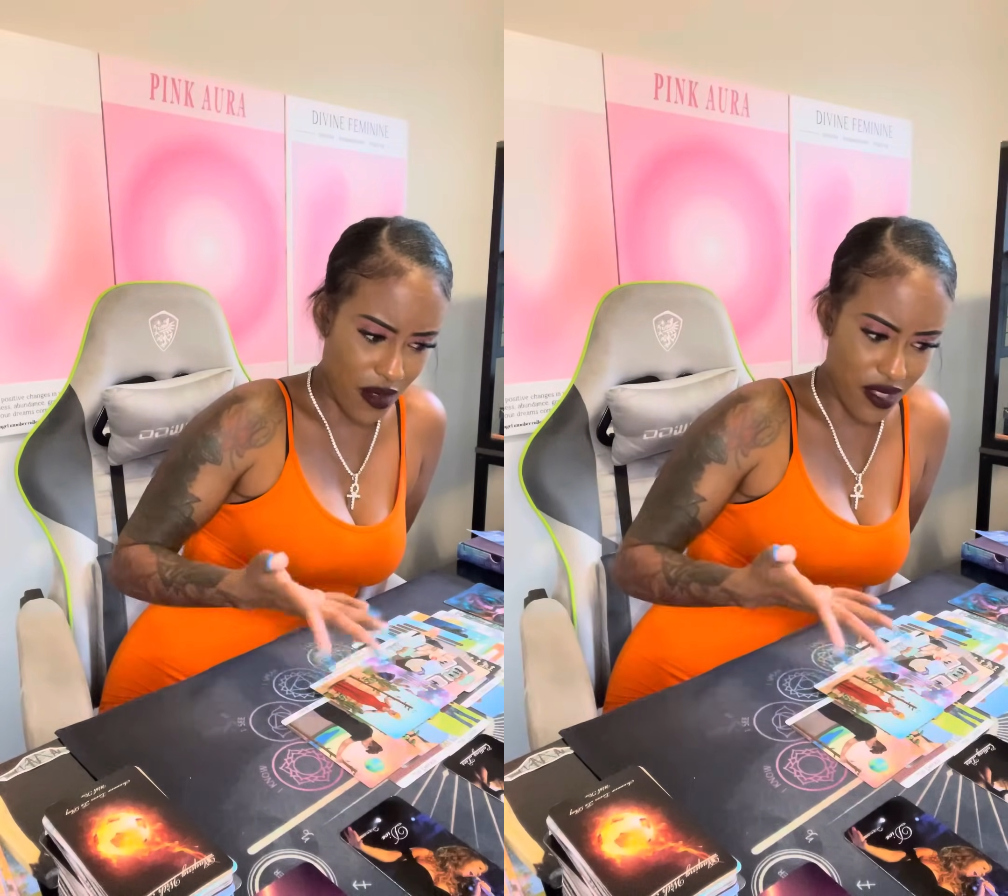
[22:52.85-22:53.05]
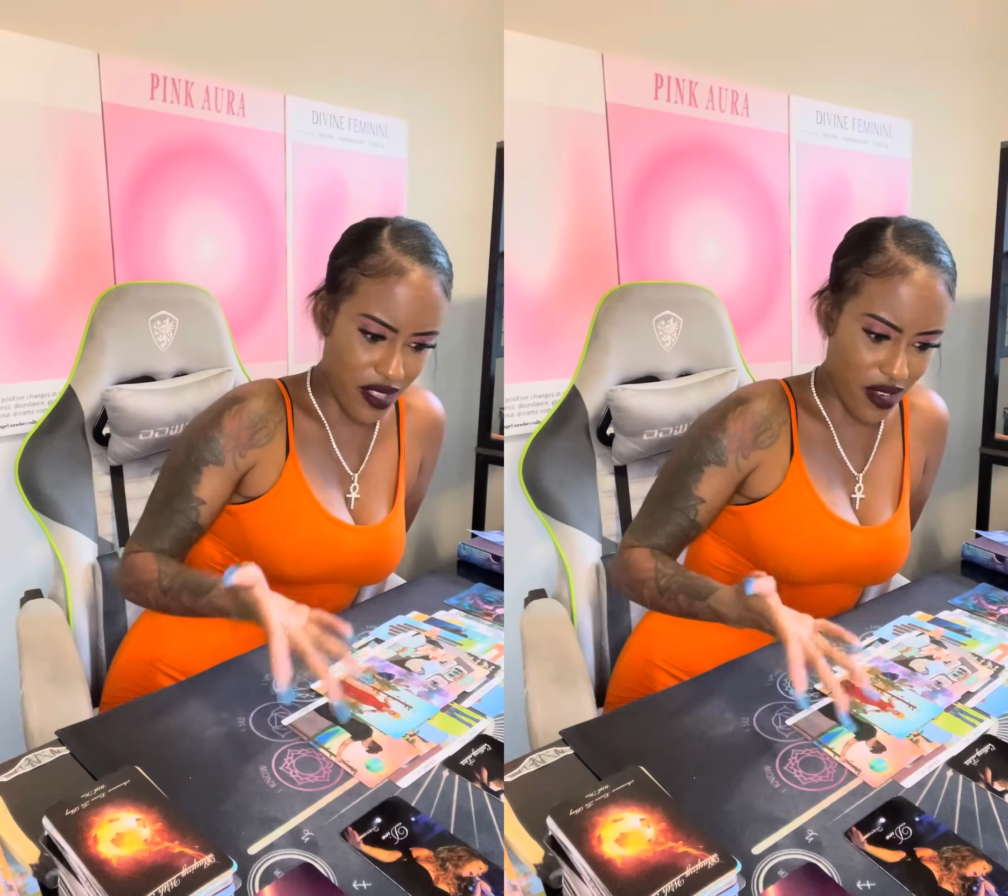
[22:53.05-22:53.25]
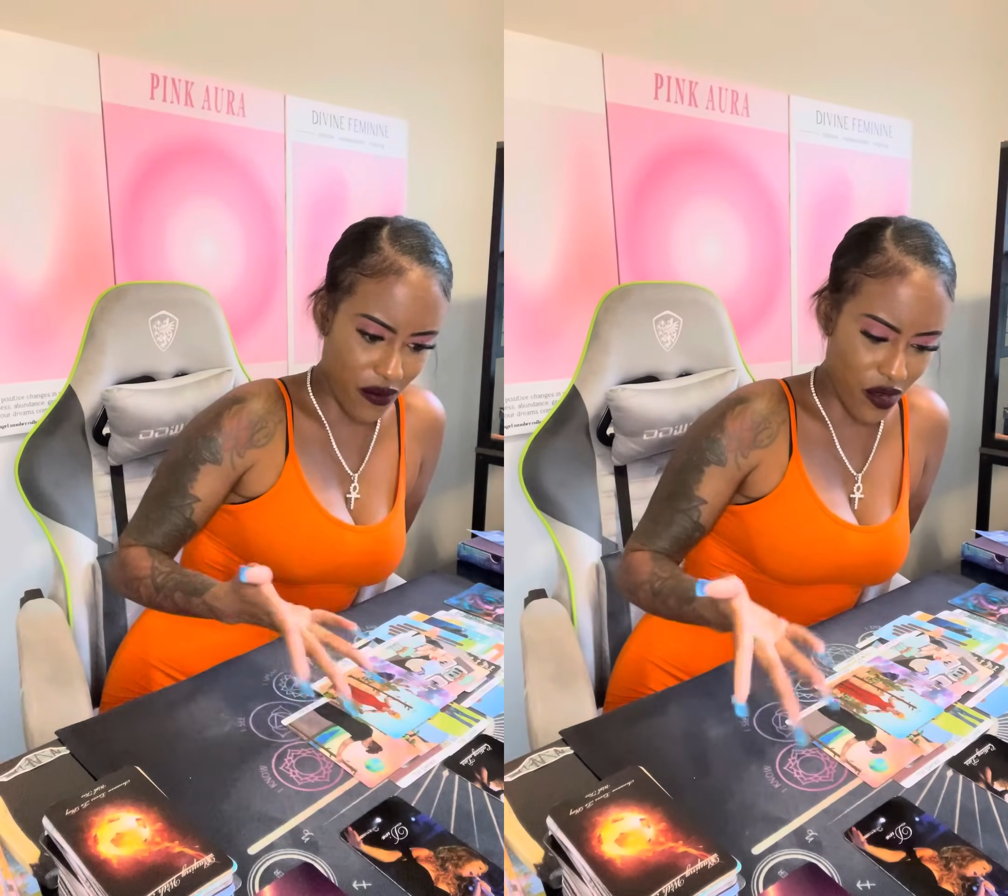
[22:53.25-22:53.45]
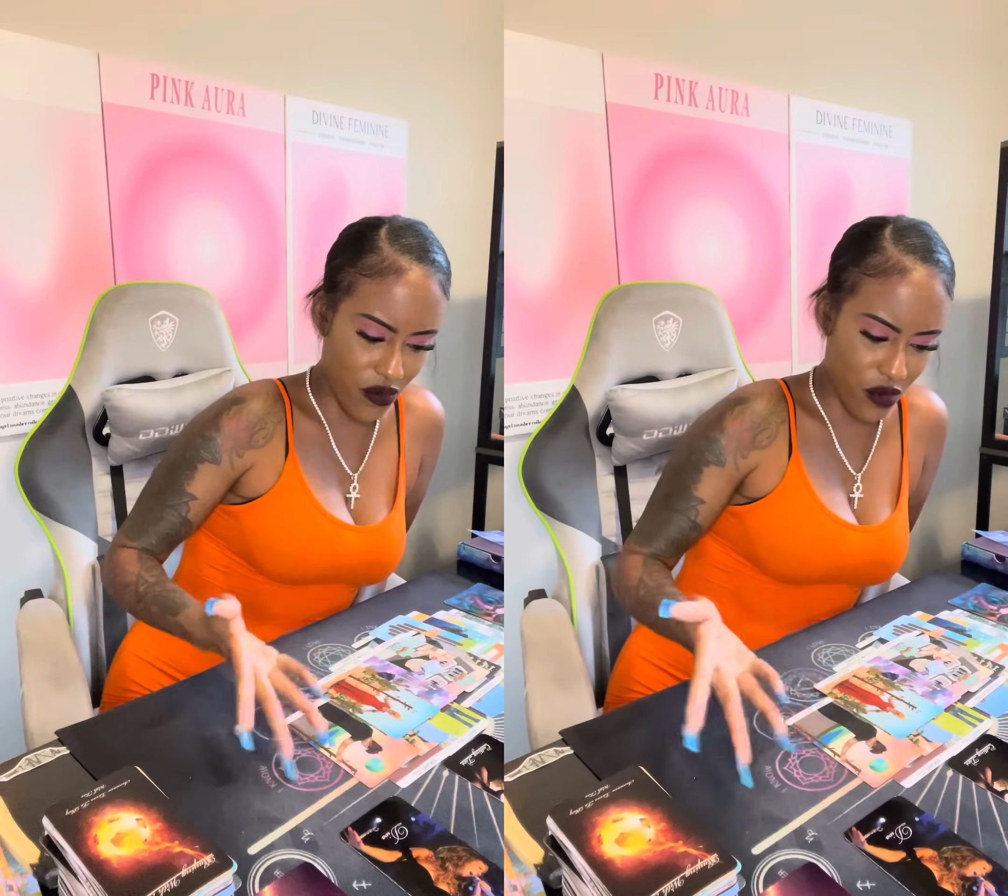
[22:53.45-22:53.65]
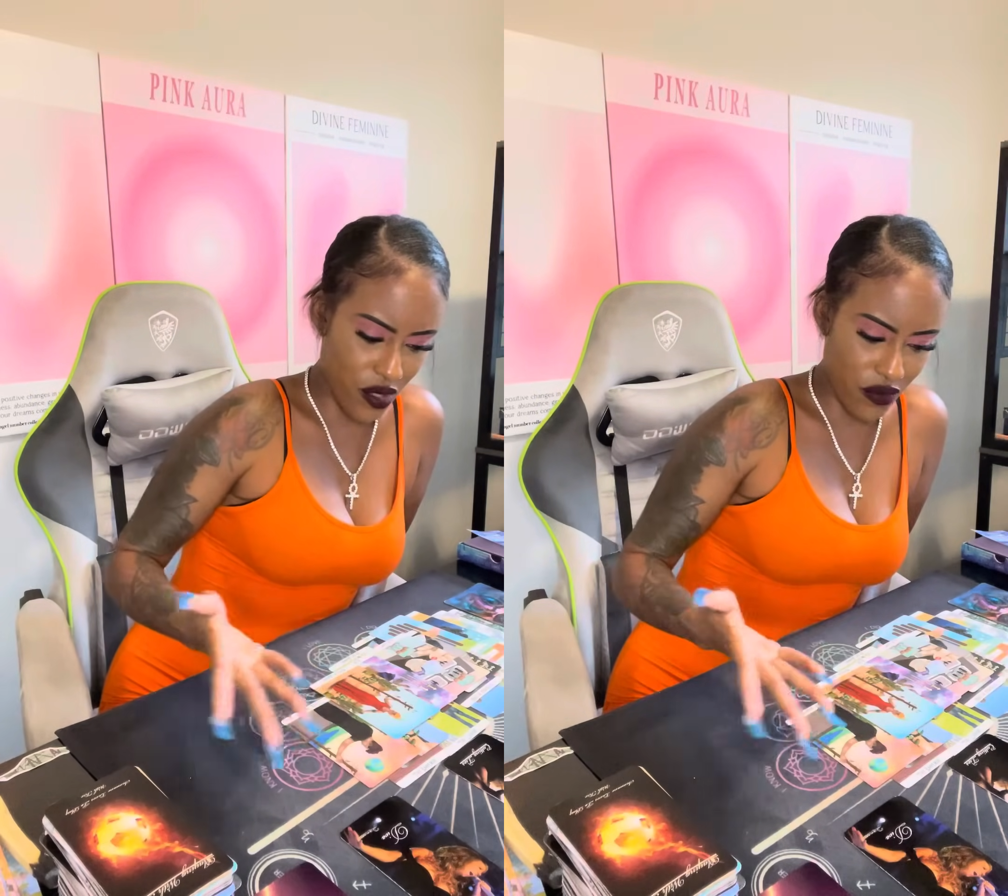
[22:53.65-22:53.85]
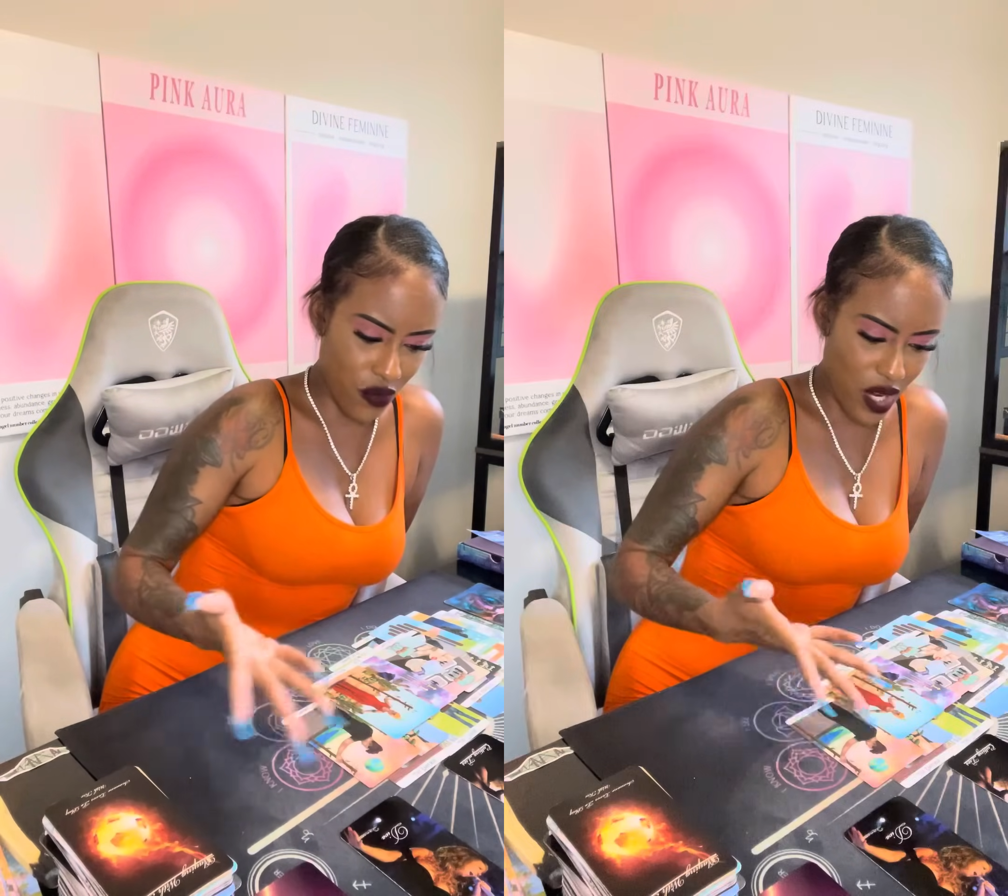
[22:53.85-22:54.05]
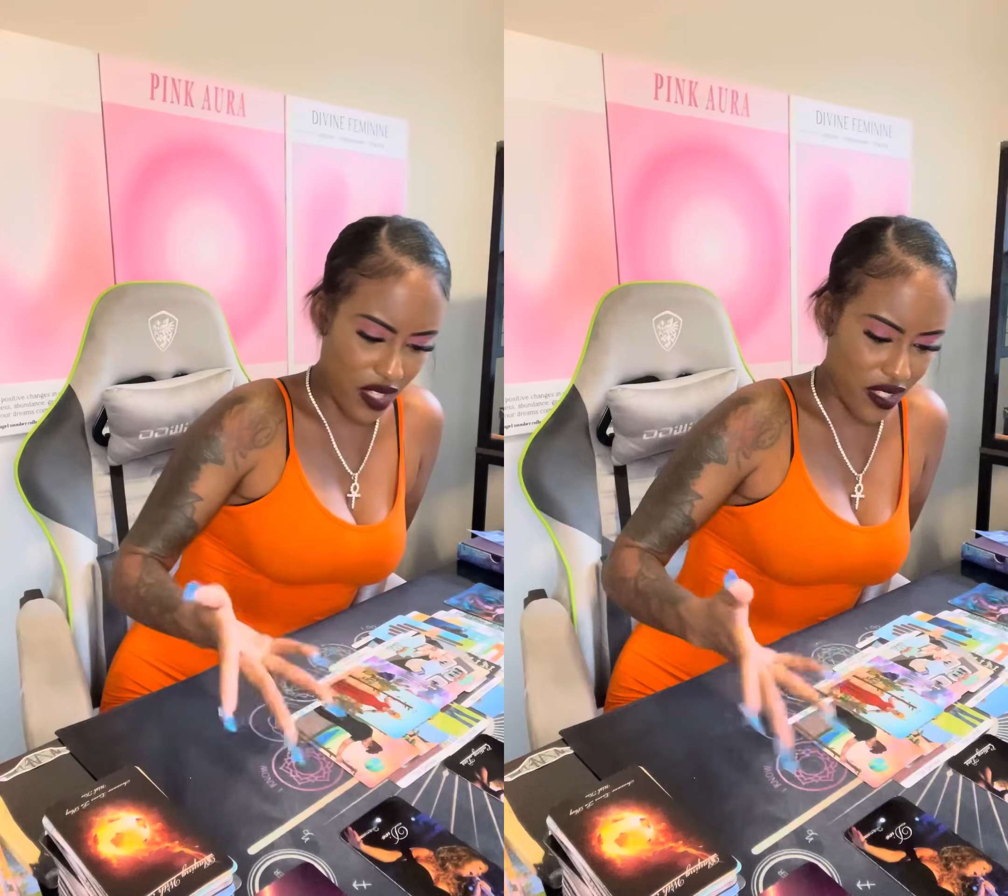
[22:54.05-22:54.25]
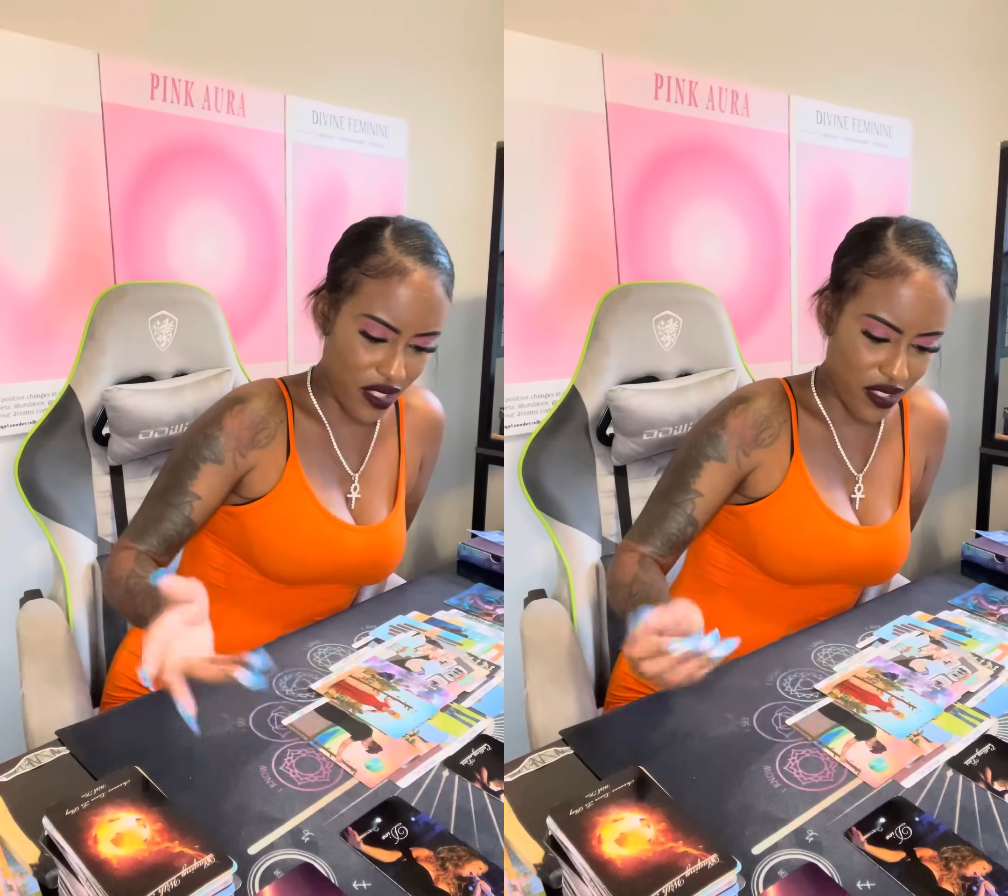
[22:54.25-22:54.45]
It's like, what, what, what?